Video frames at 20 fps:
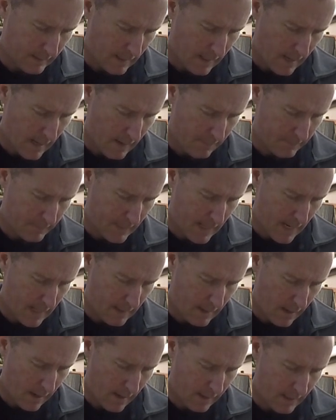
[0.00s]
an
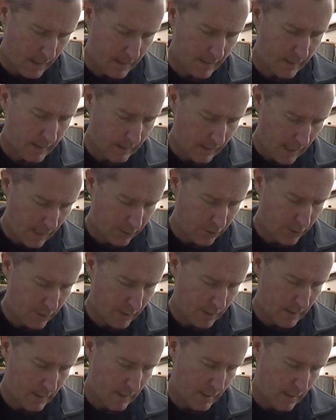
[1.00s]
update on his
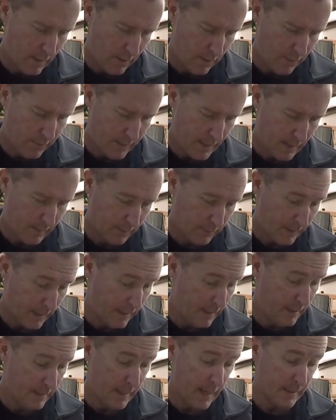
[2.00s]
collection. Oh, so it looks
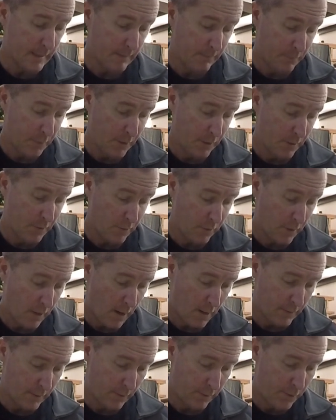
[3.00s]
like he's got some pretty cool
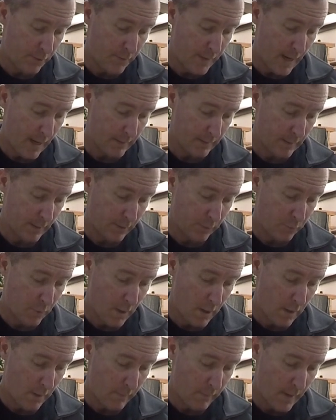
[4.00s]
cars. A
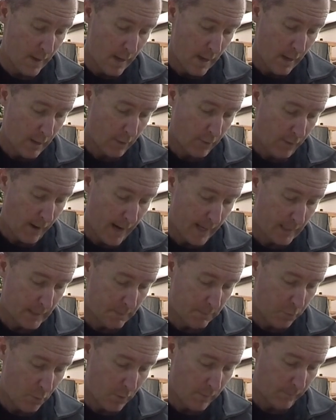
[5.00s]
2012 Grand
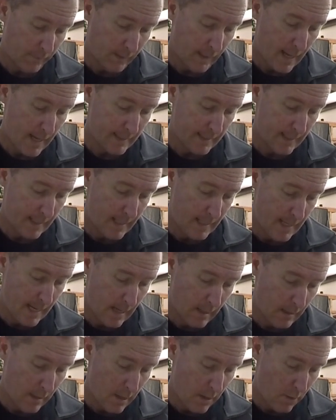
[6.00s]
Sport Velocity
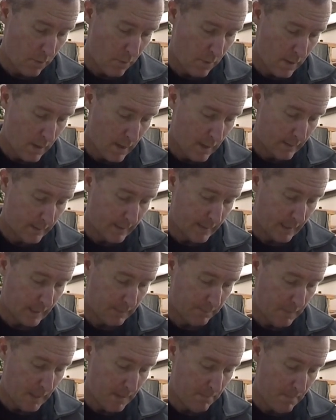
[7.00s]
Yellow,
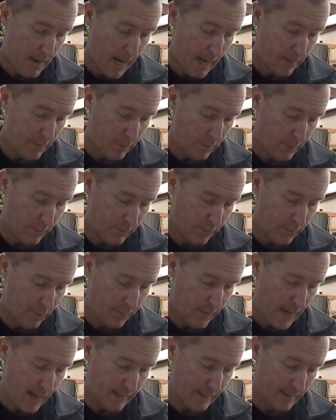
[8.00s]
6-speed manual,
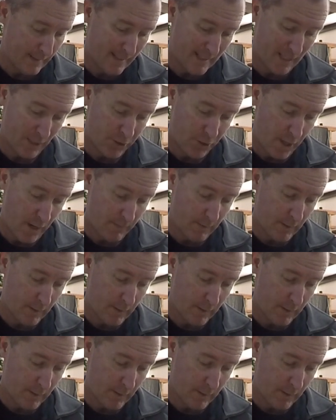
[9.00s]
2006 Chevy